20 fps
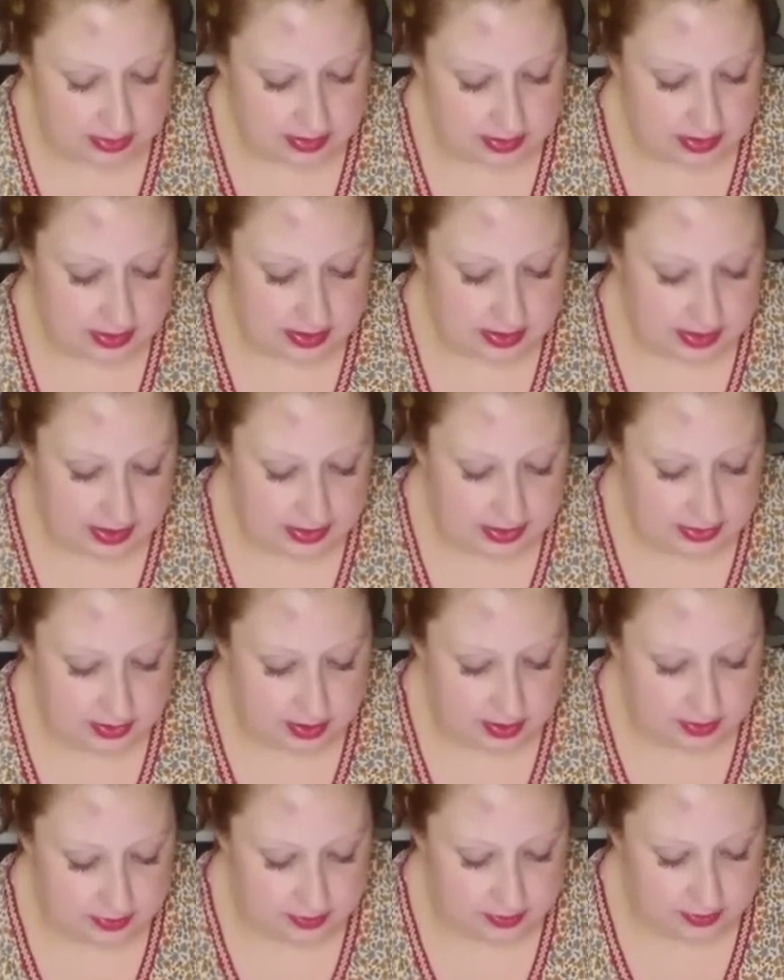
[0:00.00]
and
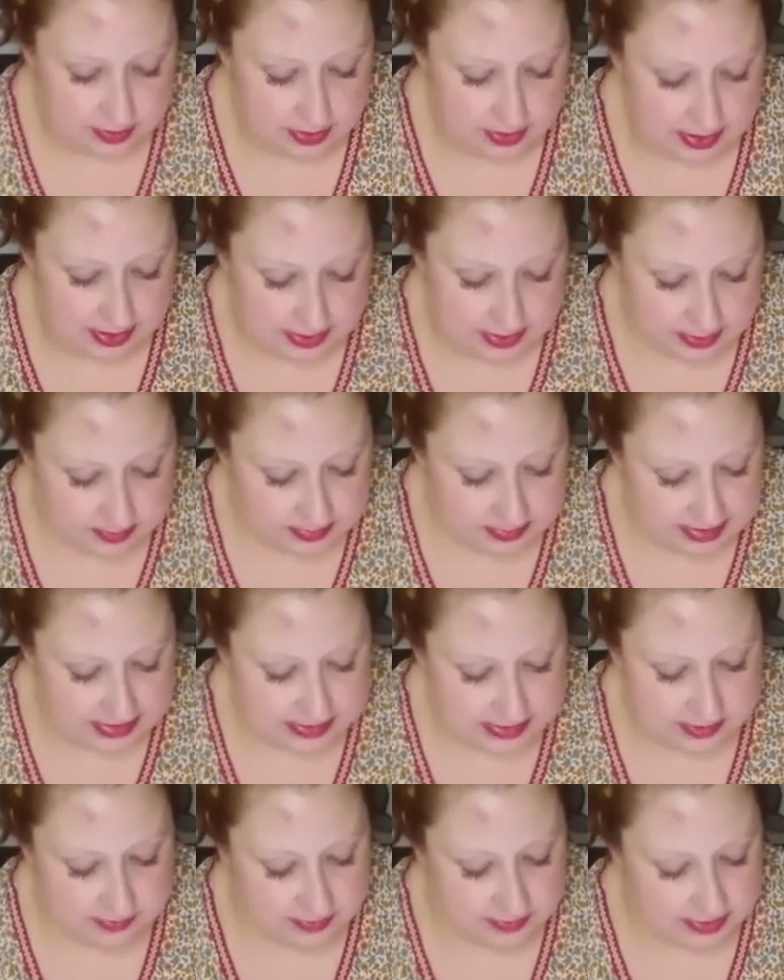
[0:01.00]
other enemies of
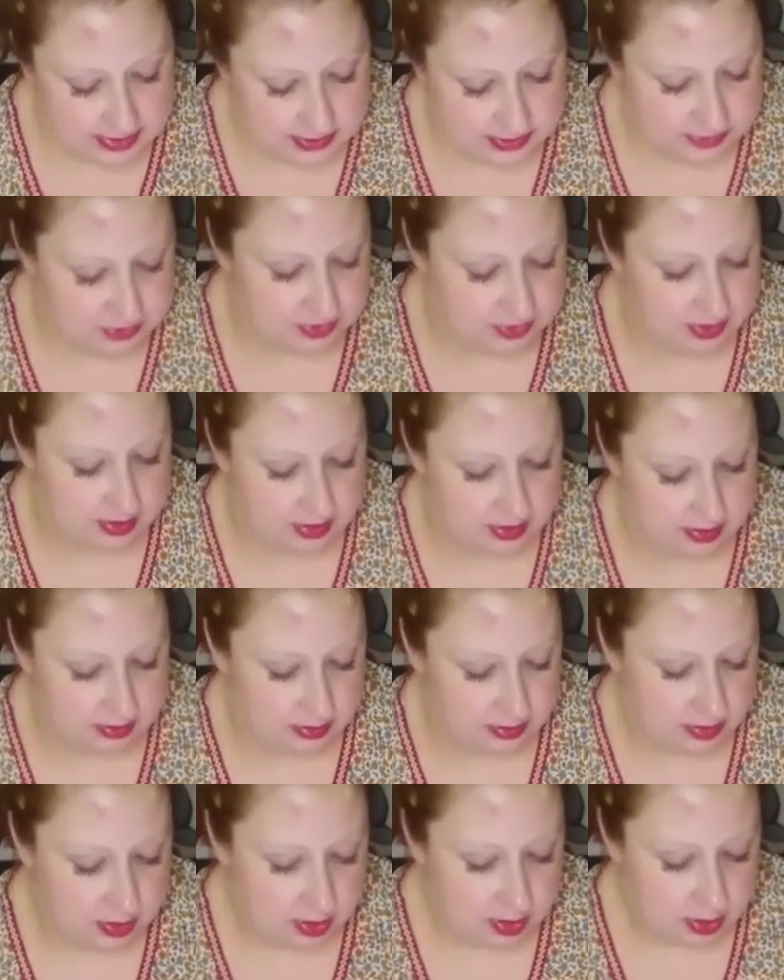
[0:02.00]
Israel
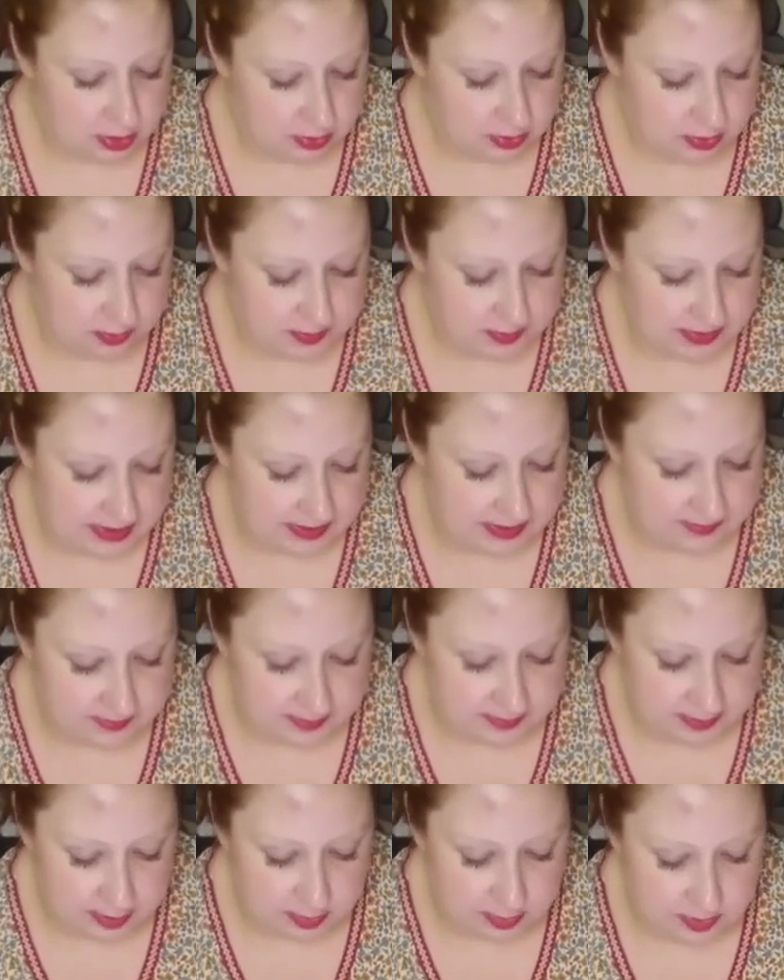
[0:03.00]
who would pay for their
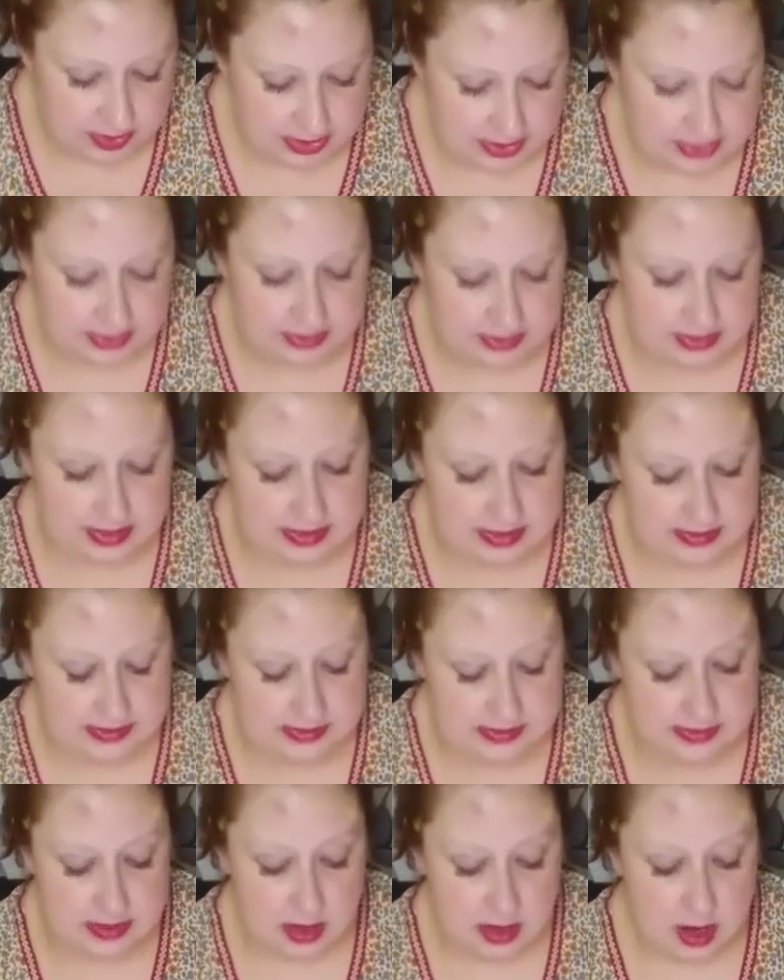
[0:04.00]
wickedness,
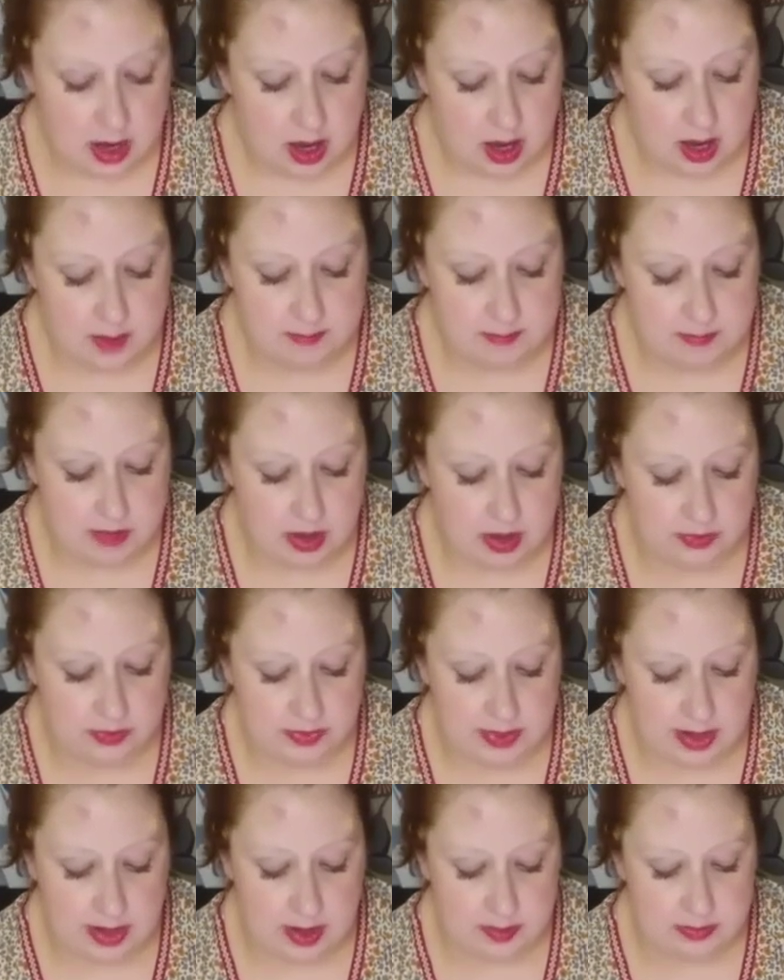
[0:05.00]
among
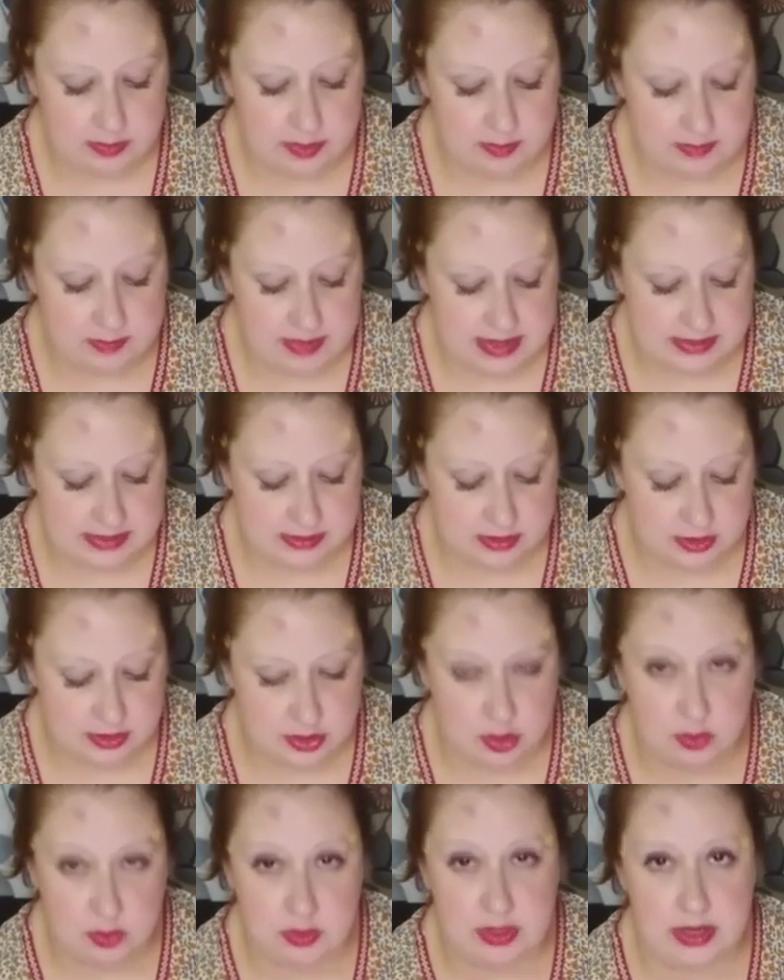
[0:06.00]
them the
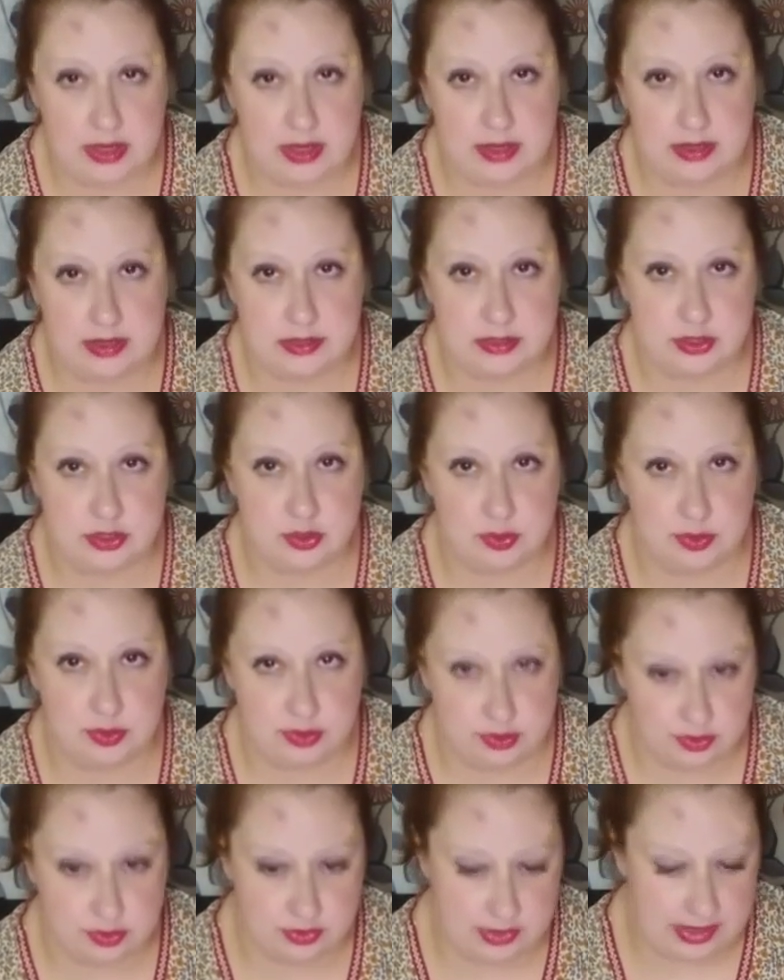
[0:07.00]
Macedonians or the
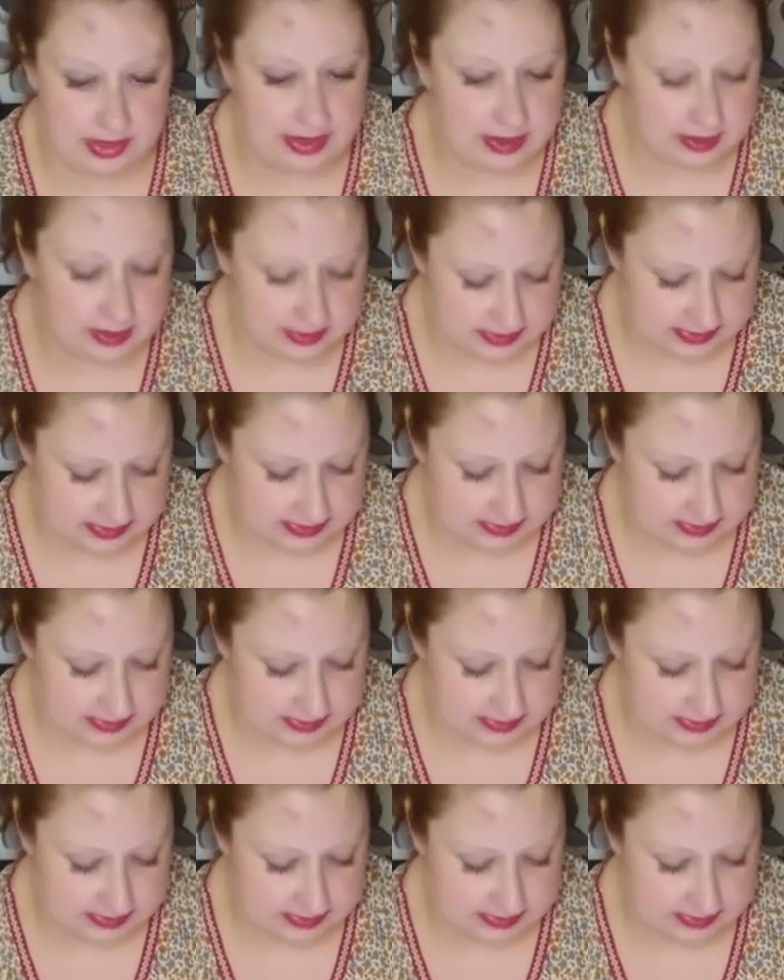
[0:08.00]
Greeks,